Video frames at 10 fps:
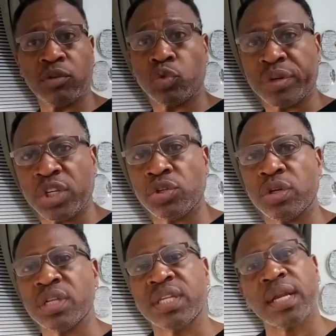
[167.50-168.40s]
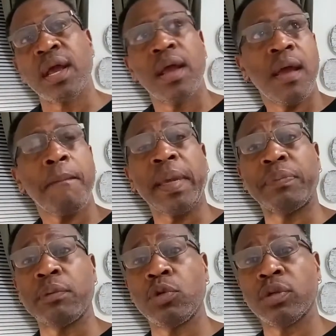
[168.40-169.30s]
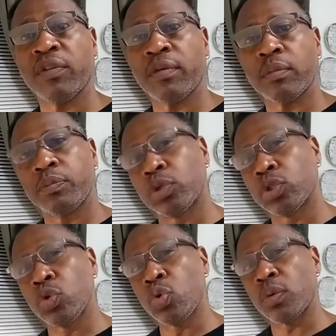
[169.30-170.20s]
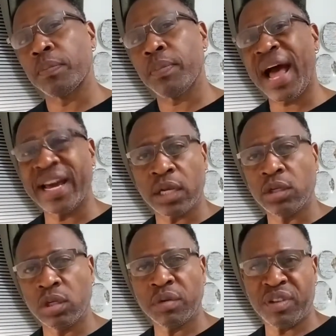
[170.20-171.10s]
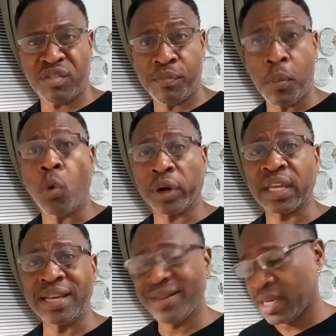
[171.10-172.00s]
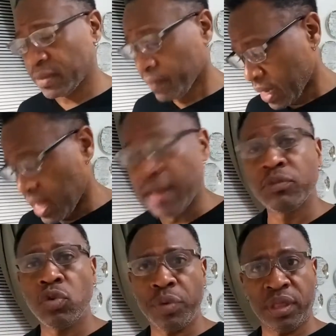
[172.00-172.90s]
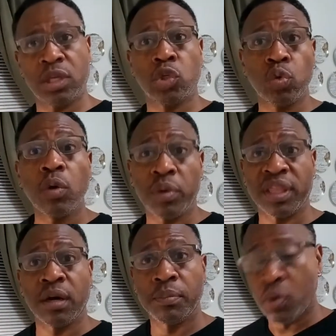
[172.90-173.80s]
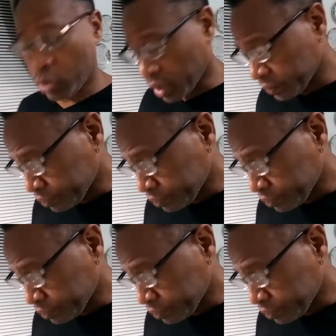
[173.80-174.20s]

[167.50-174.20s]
the tradition is that people will add a little bit of pork in it. I'm doing this one without pork.